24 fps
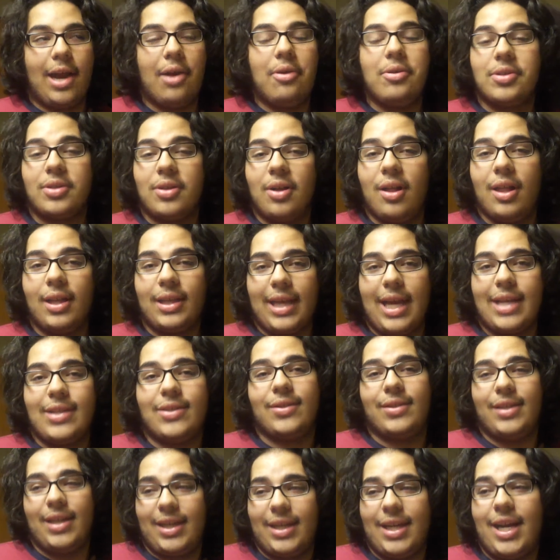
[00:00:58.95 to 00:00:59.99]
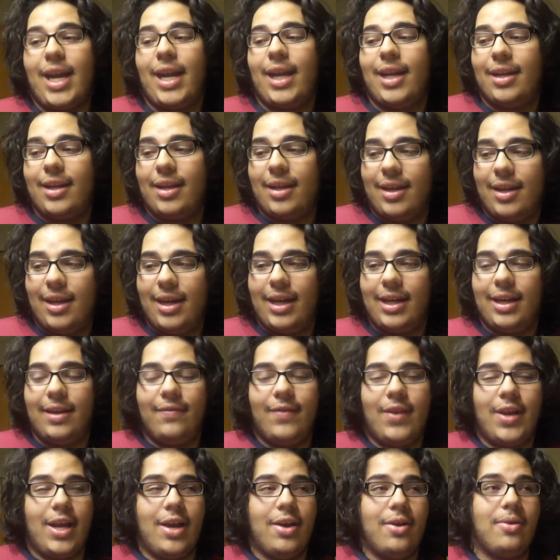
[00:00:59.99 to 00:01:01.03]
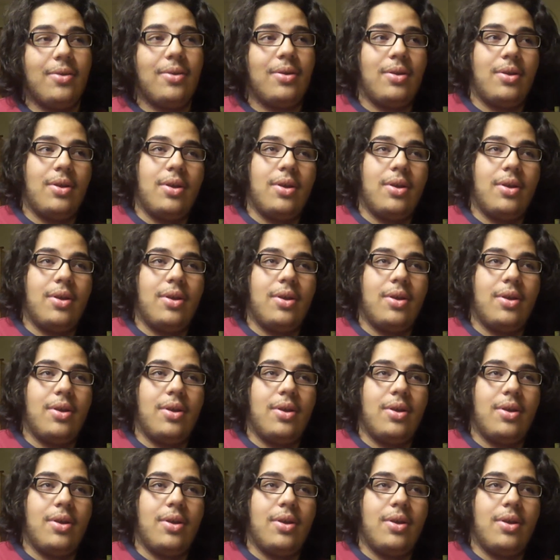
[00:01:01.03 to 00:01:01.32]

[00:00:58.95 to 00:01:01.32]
I always call it Castle Nick Knight in the video.